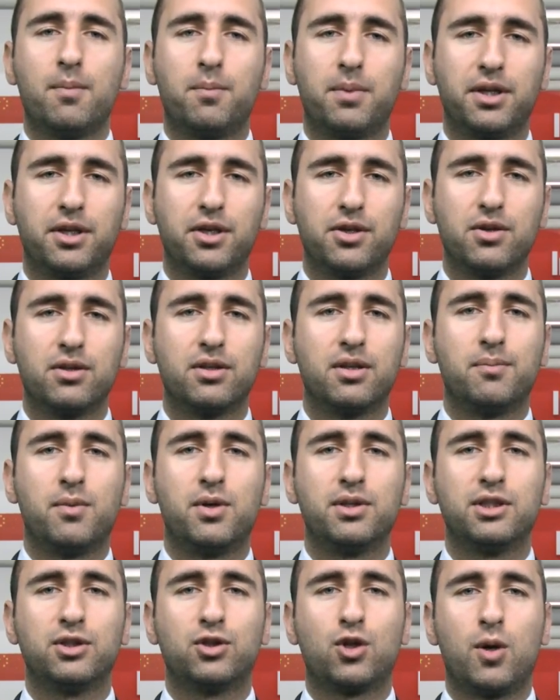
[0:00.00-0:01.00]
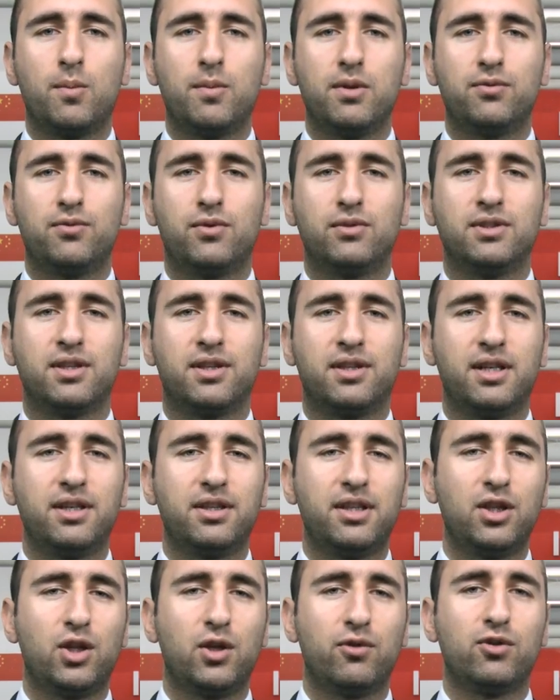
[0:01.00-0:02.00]
bringing you the morning comment for the
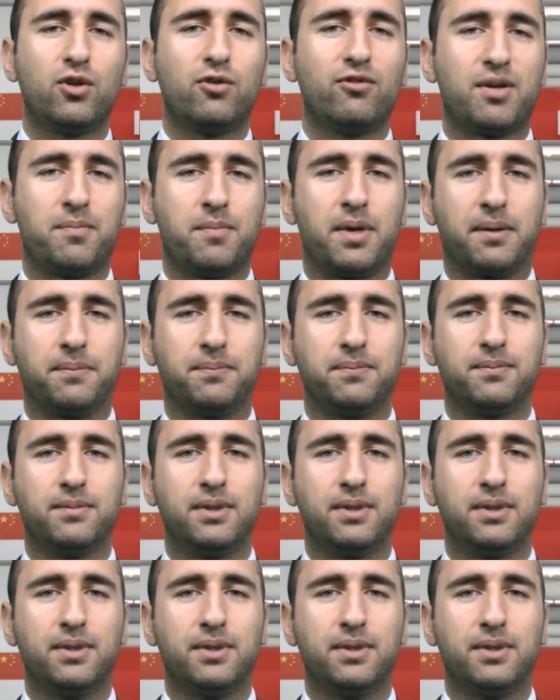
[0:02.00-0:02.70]
13th of November.